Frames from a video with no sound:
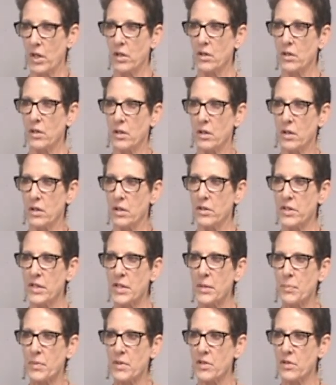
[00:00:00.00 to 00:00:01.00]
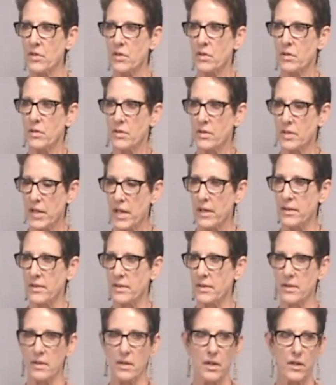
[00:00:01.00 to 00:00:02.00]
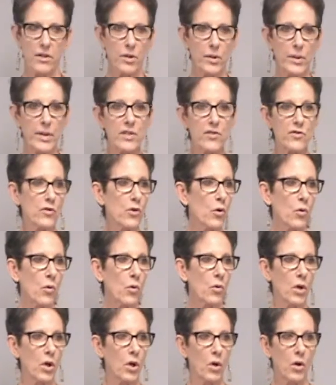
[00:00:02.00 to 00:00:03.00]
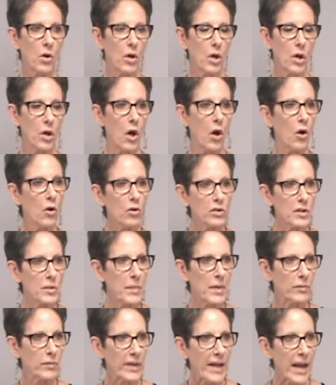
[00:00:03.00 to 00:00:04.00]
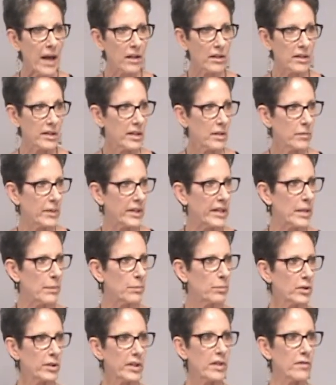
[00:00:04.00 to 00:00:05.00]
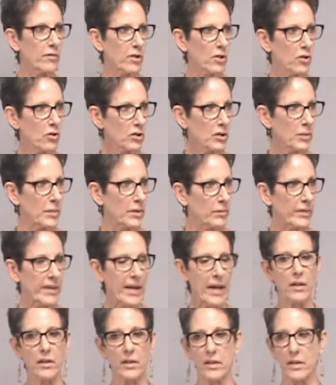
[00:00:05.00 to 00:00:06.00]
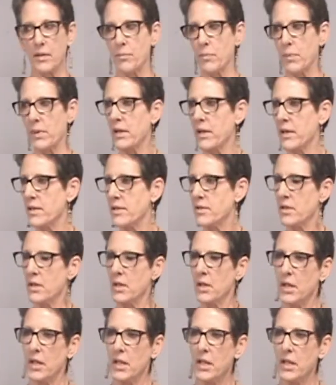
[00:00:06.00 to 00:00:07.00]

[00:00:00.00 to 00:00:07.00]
In the deepest sense, there is no ultimate reality. We keep looking for an ultimate reality because